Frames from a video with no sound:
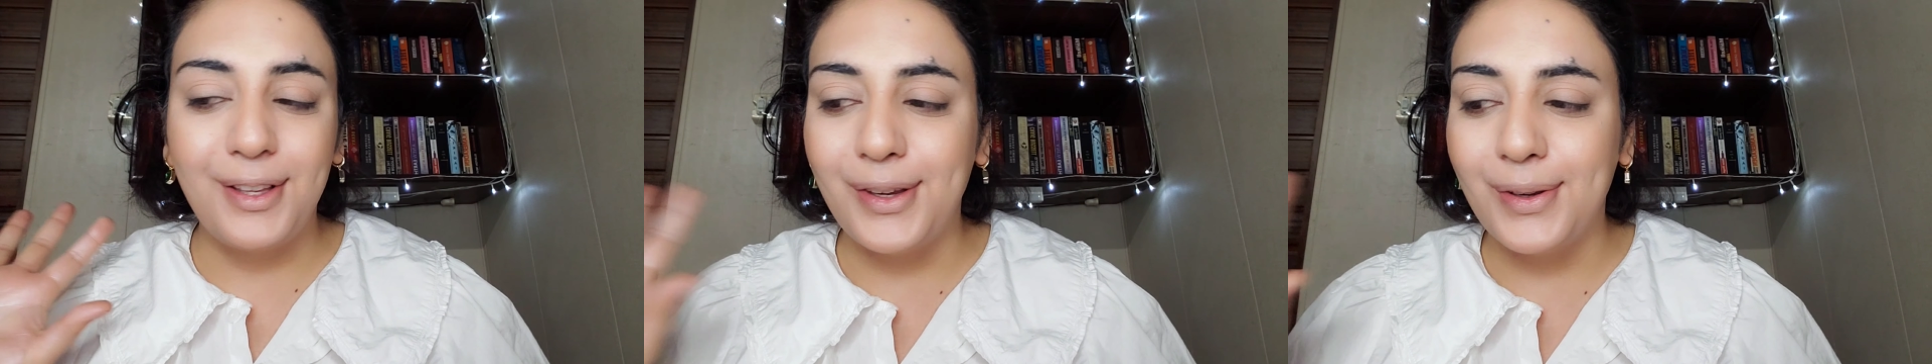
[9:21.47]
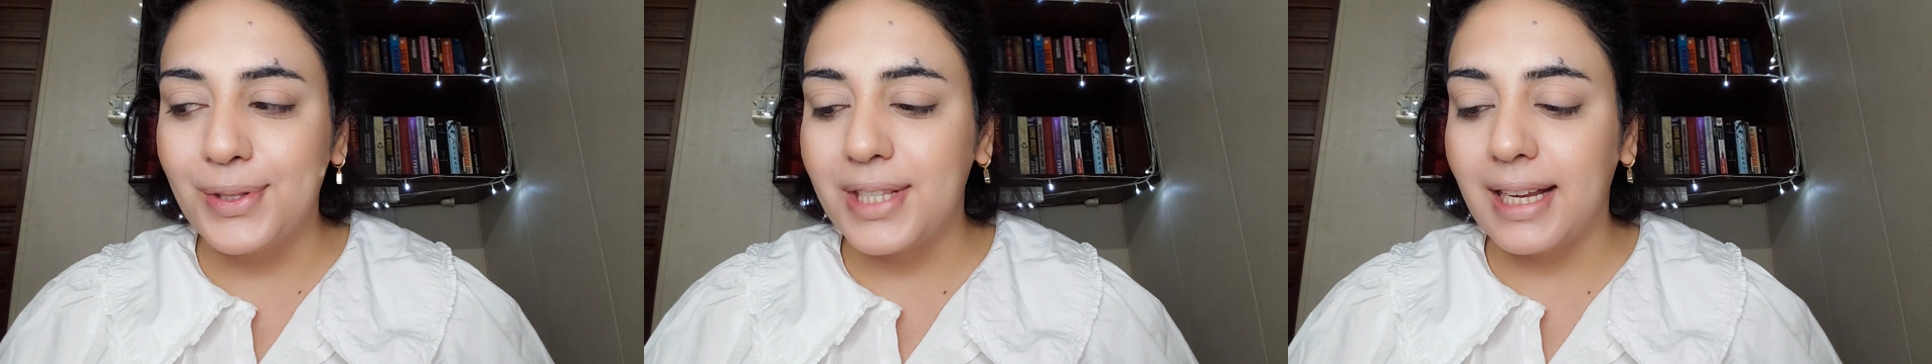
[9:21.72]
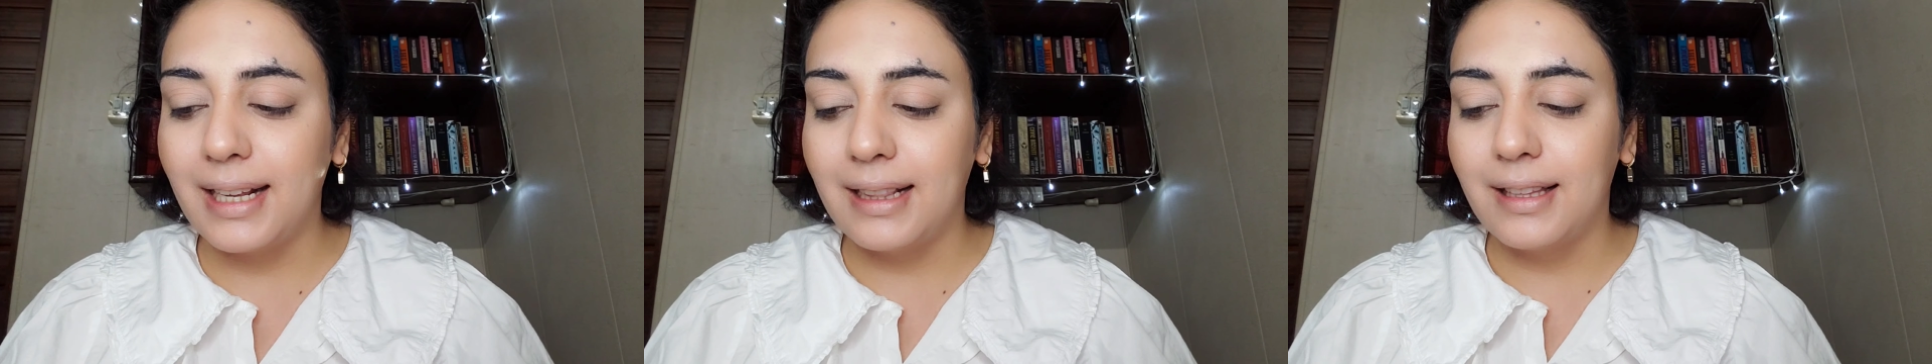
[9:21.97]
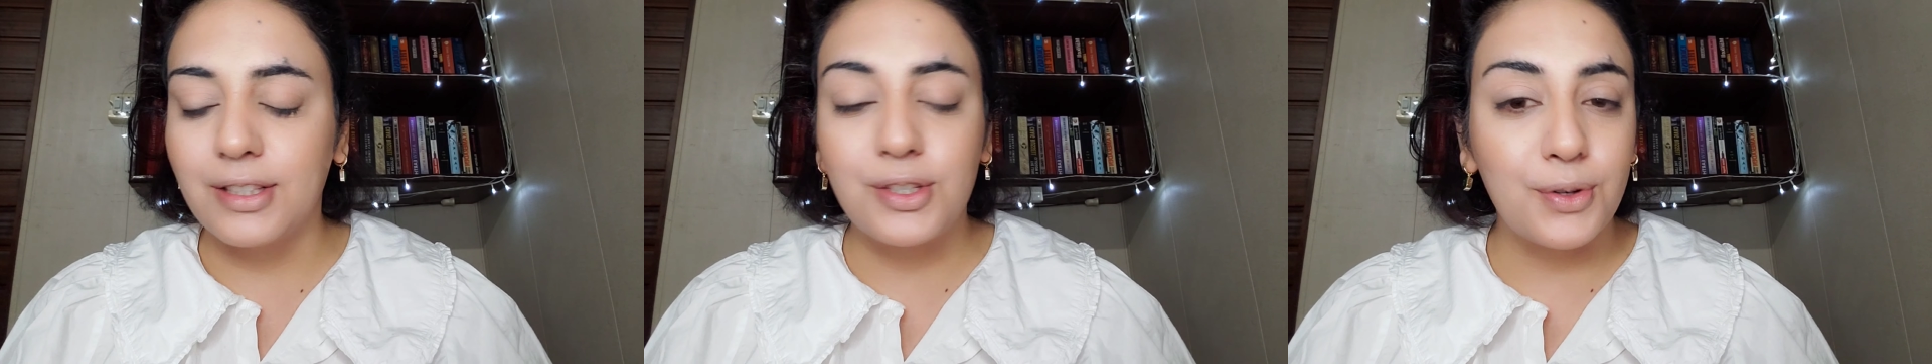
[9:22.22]

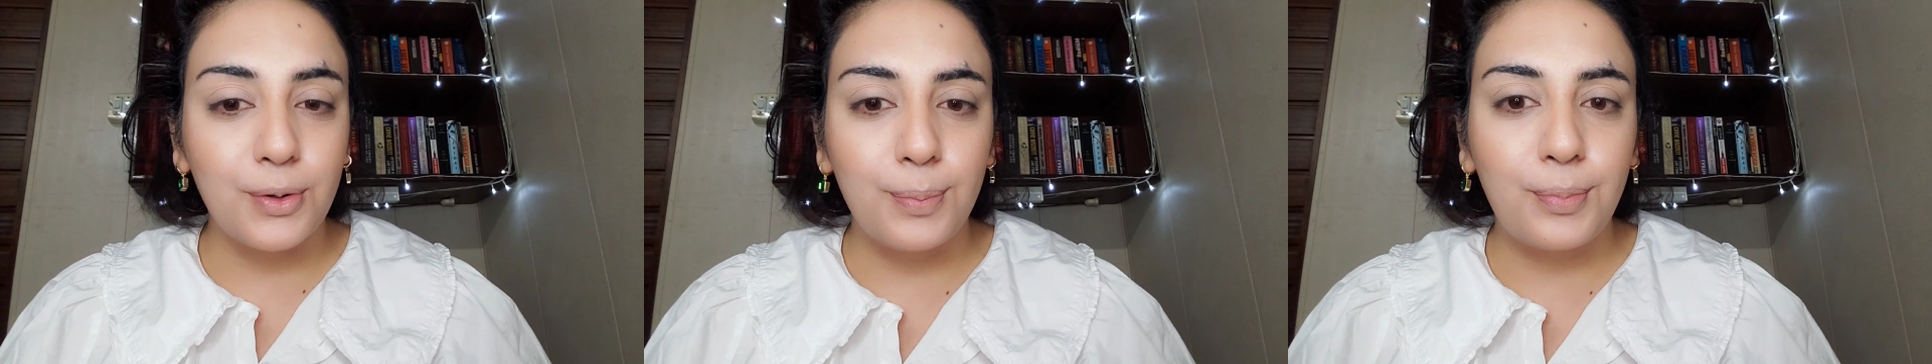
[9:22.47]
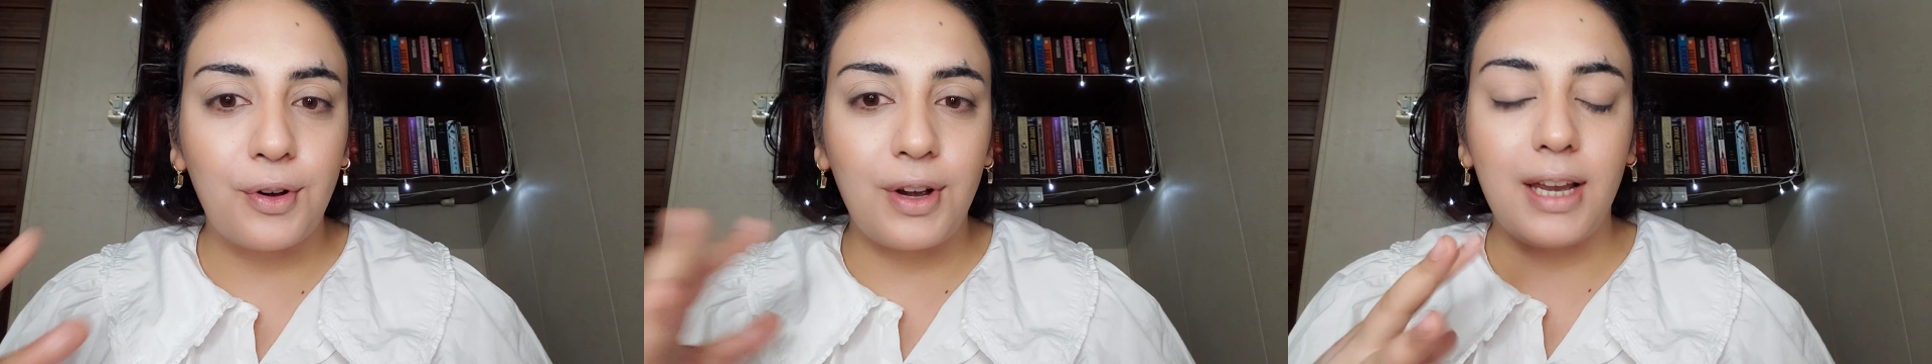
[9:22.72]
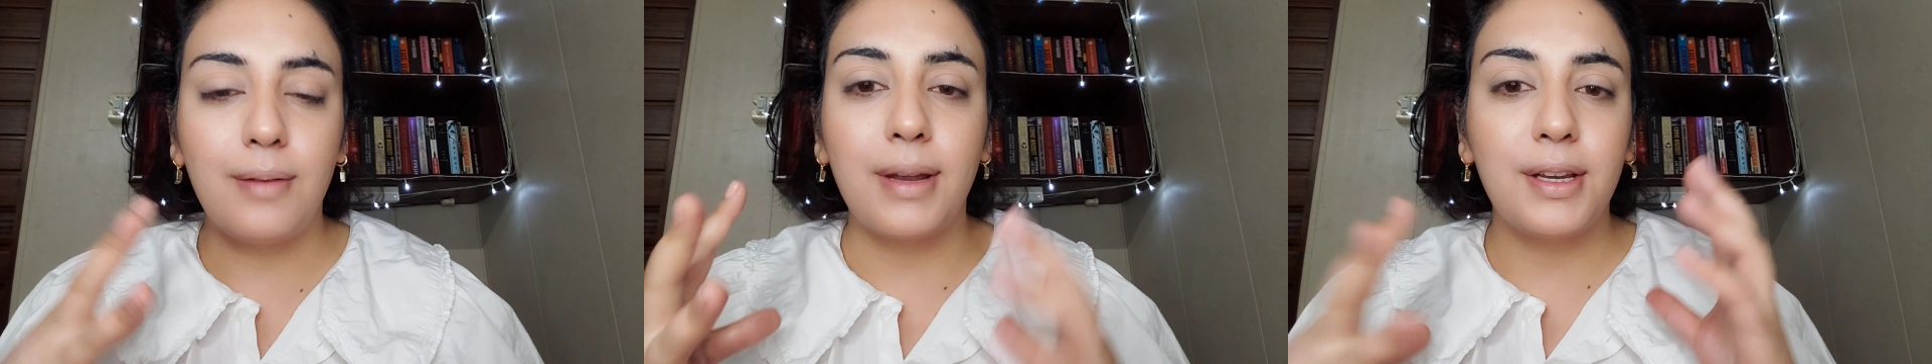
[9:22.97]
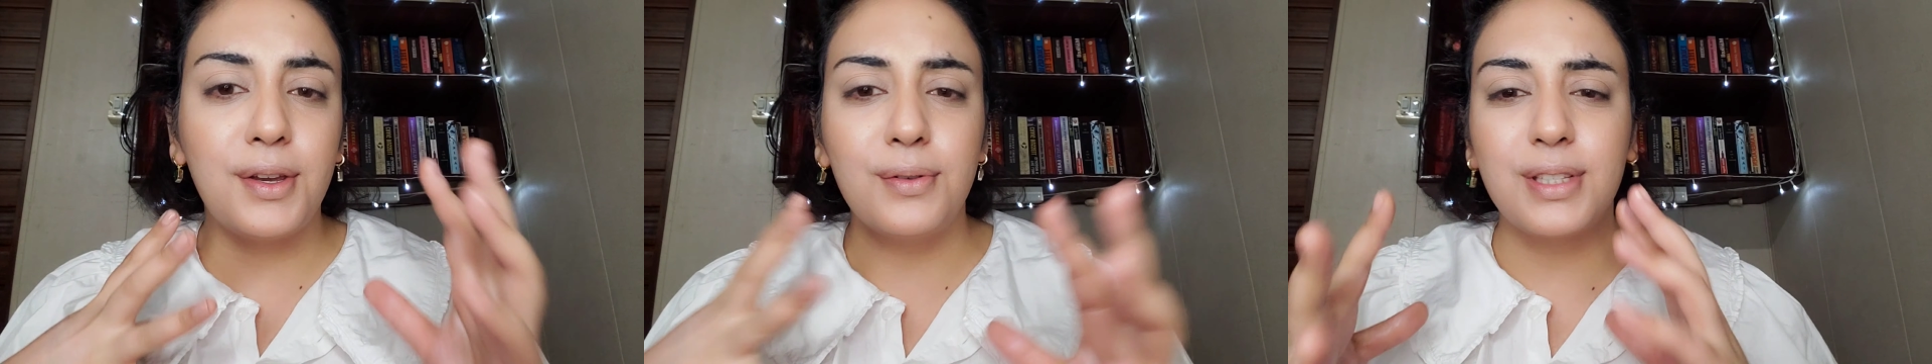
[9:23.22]
using the strobe cream
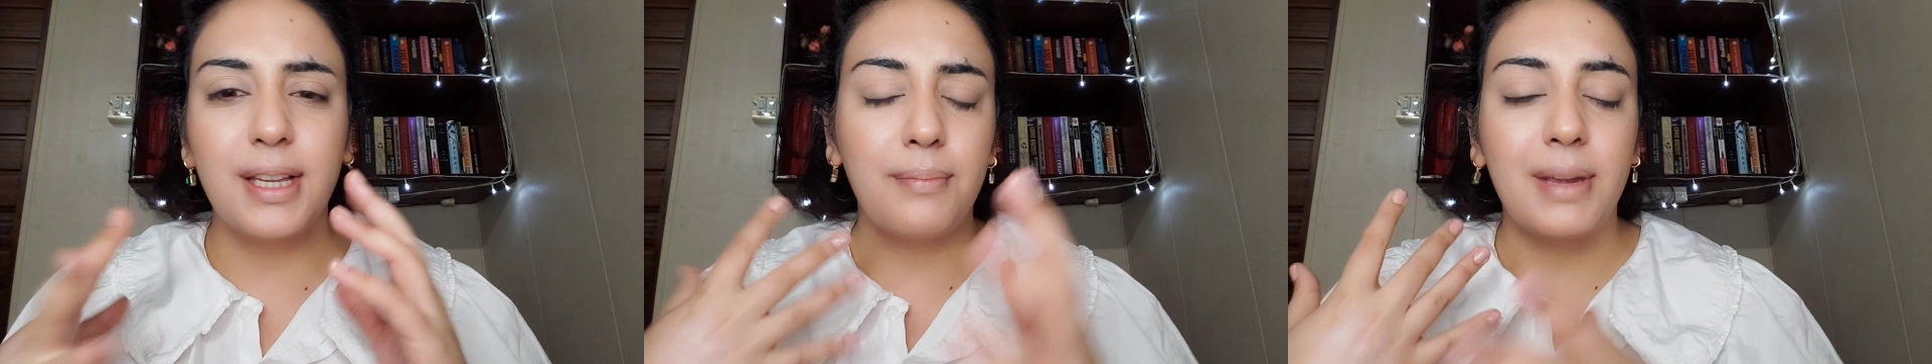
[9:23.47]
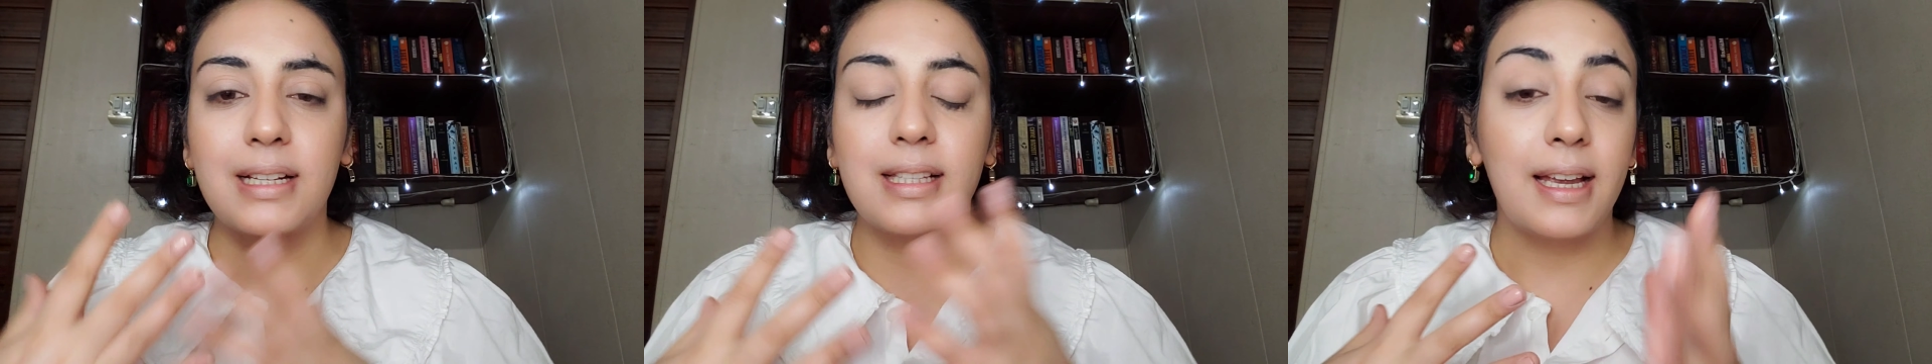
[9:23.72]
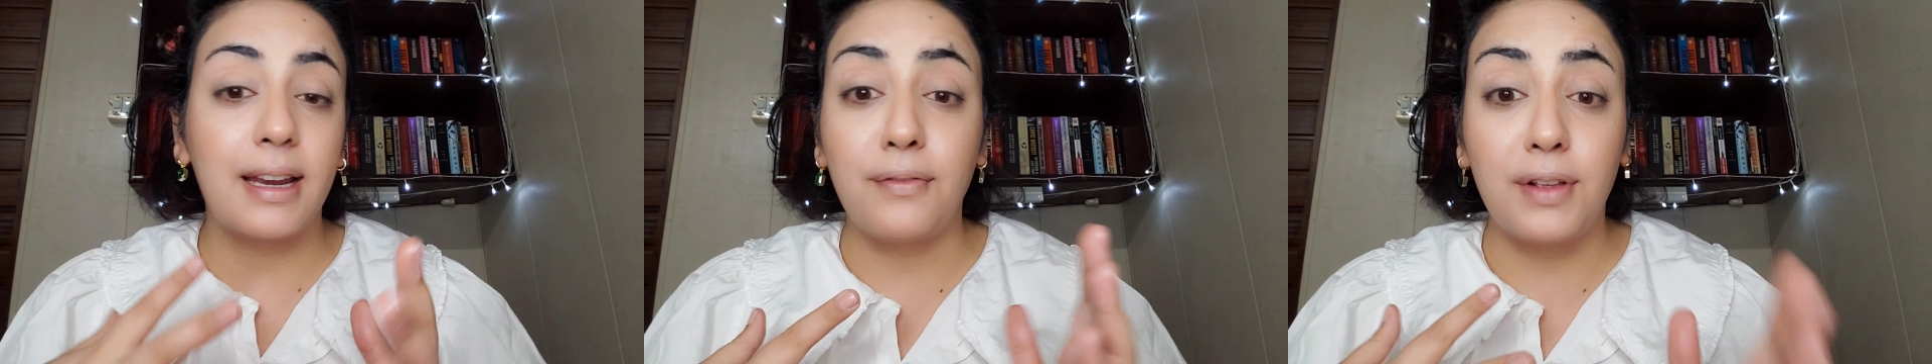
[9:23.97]
and using mixing it